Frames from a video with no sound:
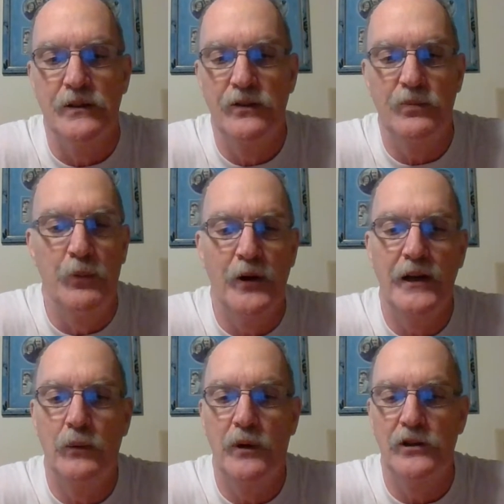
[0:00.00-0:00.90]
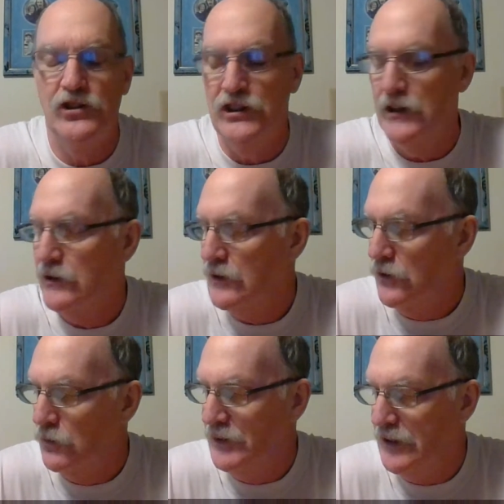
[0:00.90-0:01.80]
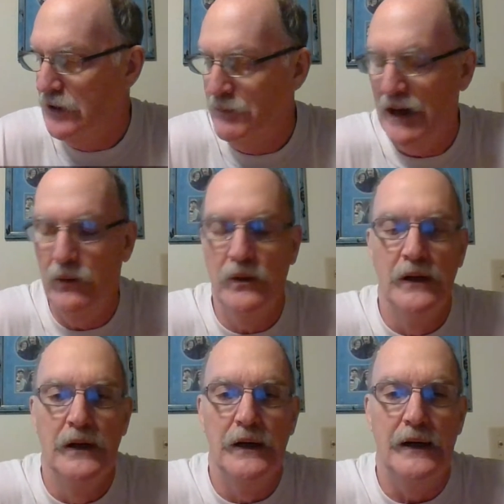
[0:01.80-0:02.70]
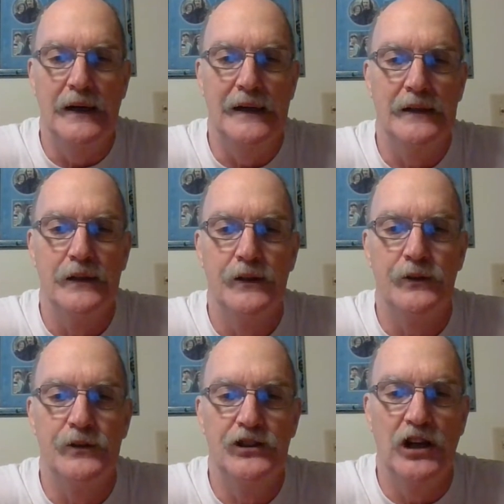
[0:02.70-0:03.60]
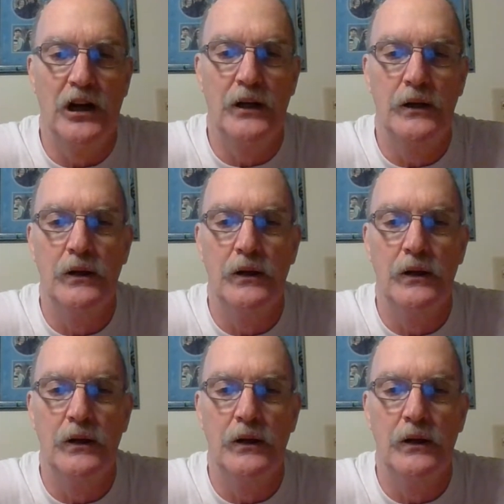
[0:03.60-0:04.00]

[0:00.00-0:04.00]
This morning I want to share a little bit about 3 John